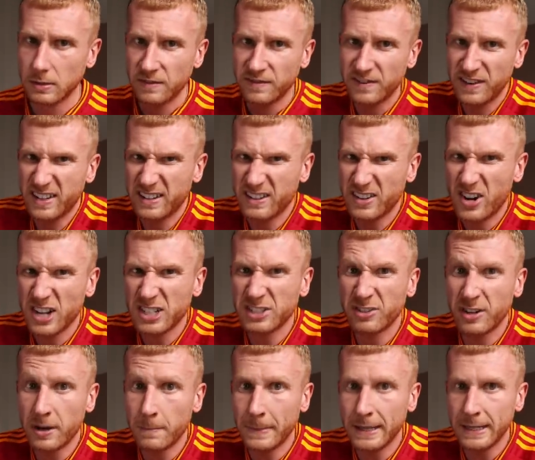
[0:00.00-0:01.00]
feeling
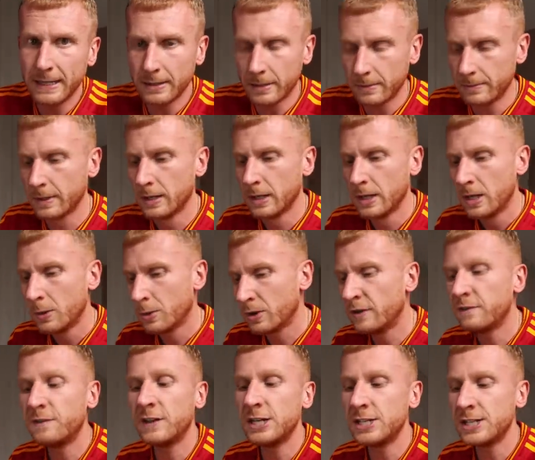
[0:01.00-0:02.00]
nicer in a medium. I'm going
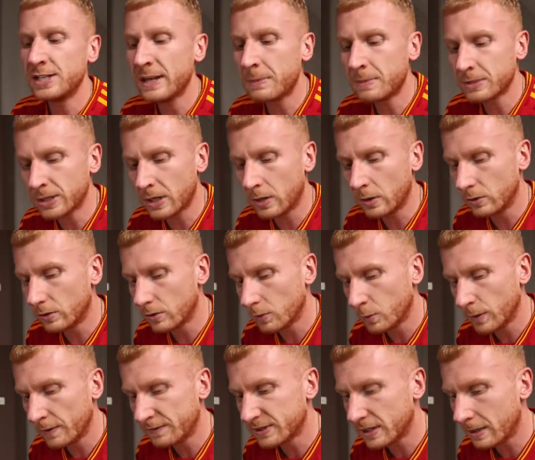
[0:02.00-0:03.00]
to finish this episode
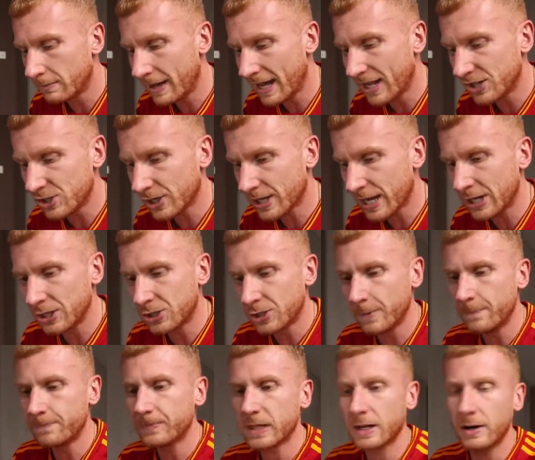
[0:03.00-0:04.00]
with some
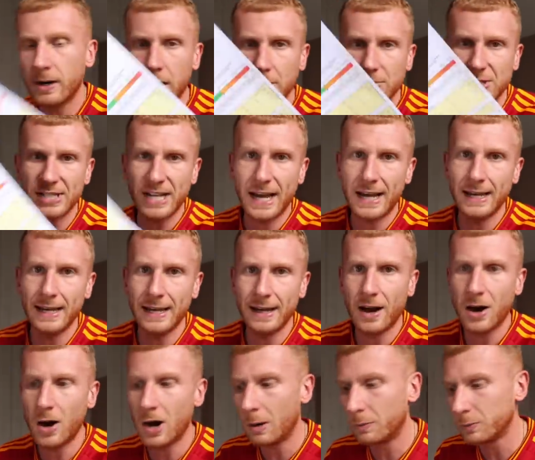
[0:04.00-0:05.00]
education. I'm sat
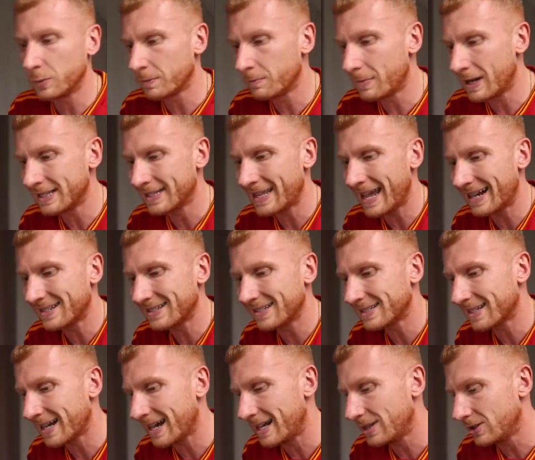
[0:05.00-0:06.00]
here armed with my Dexa
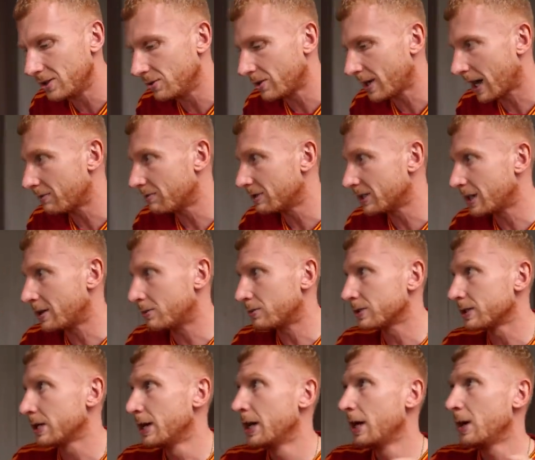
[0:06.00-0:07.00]
Scan UK
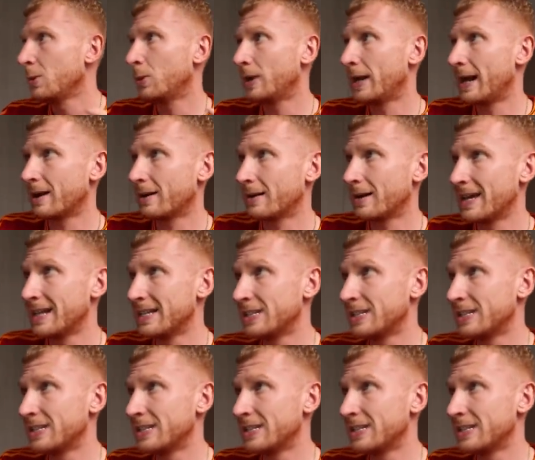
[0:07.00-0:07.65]
results. We're now going to